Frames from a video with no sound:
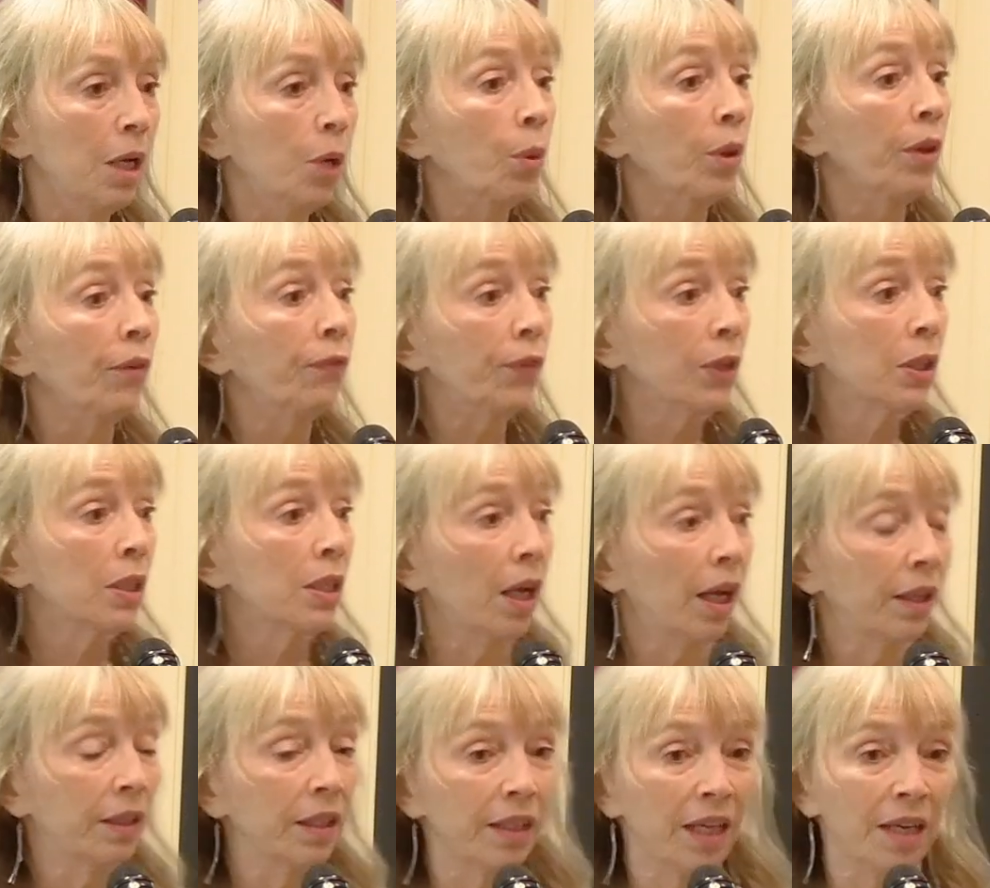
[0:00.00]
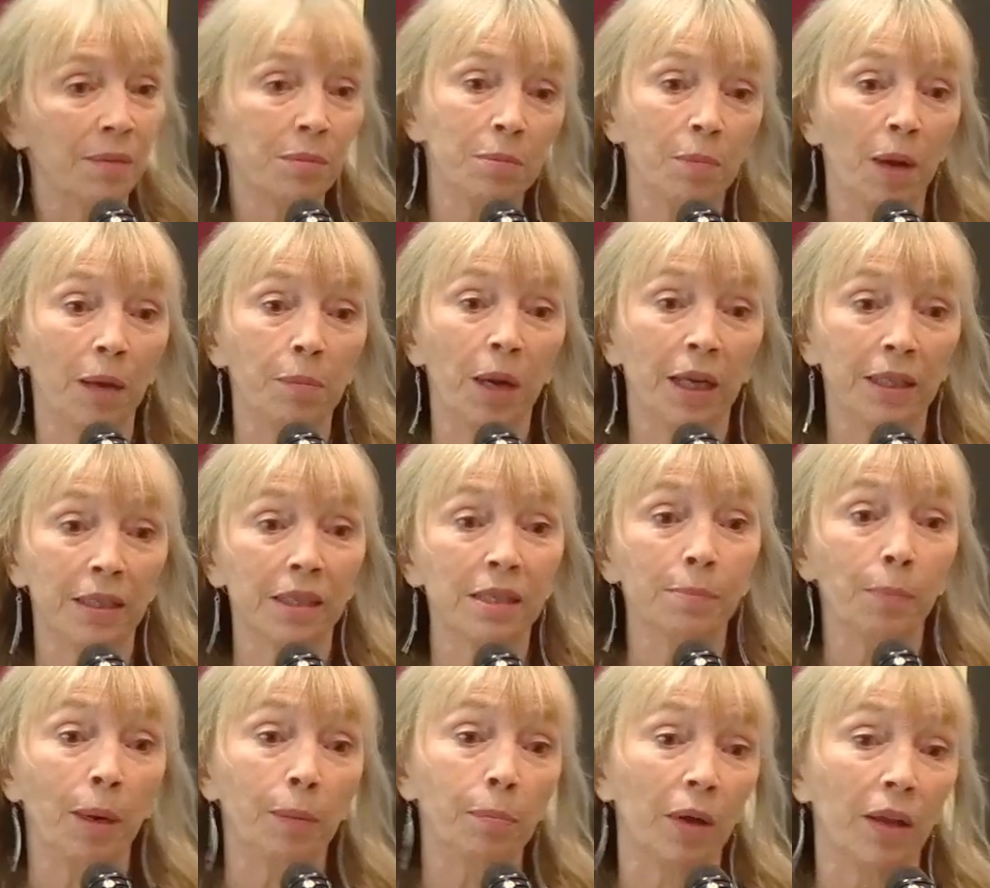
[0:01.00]
Well, the first thought that came to my mind
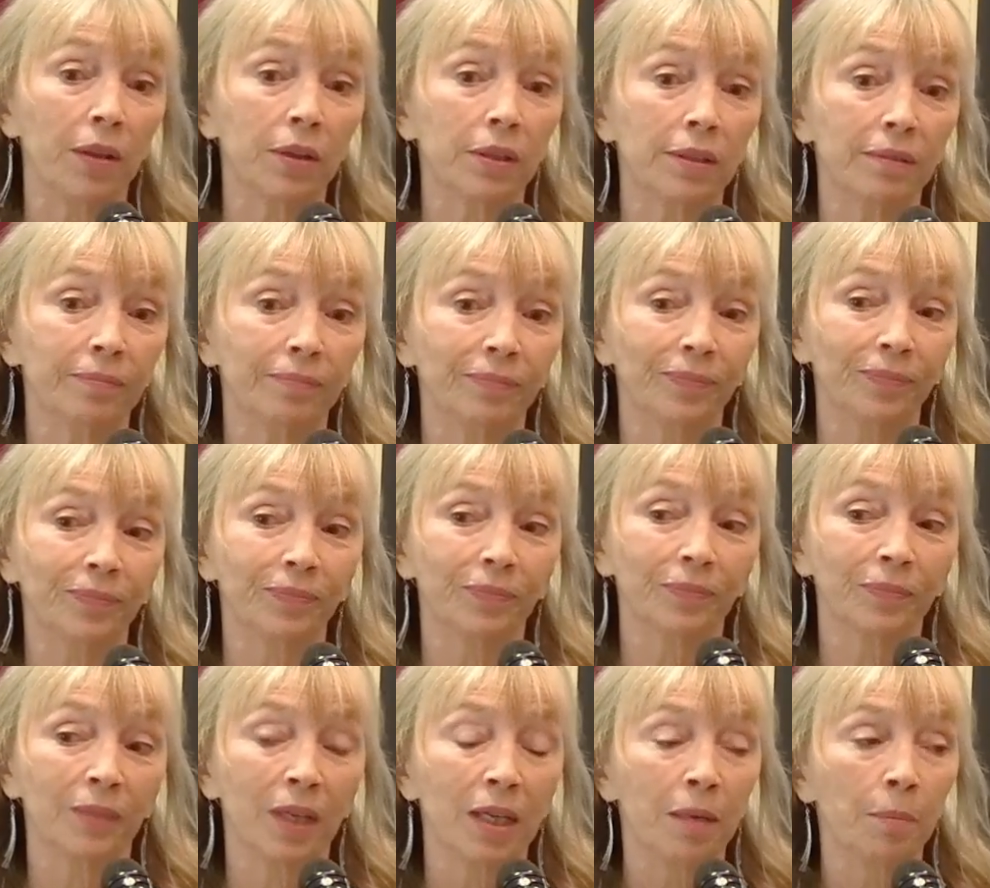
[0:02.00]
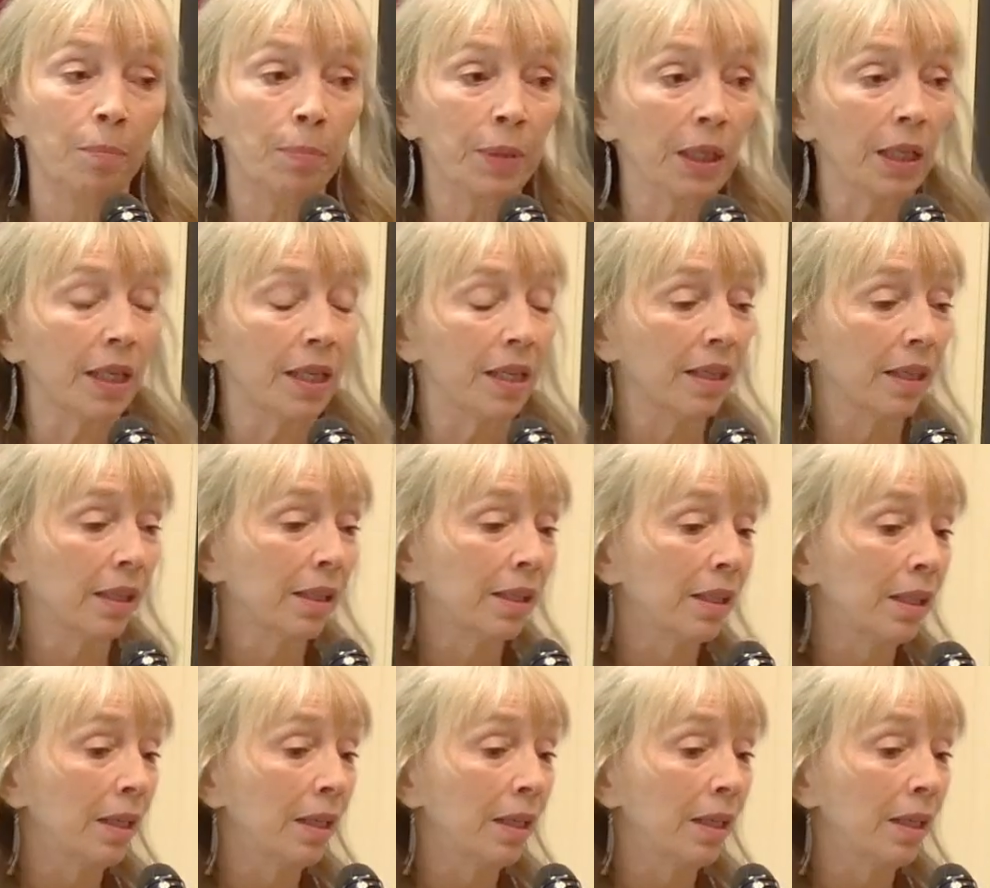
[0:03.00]
is my brother, Billy.